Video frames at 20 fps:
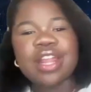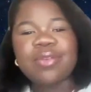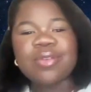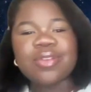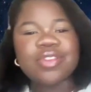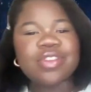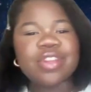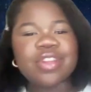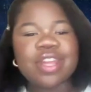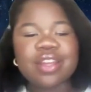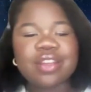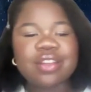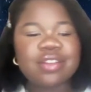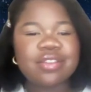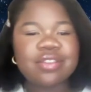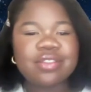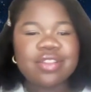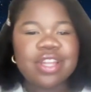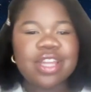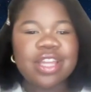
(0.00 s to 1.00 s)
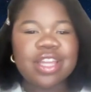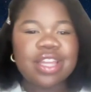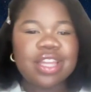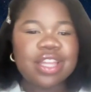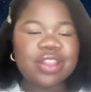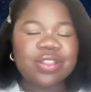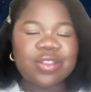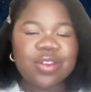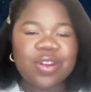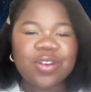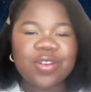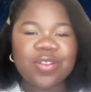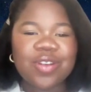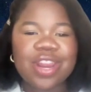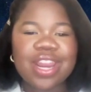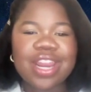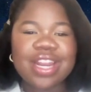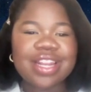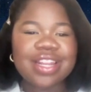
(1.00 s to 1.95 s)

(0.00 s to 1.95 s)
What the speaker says: I was like in third grade,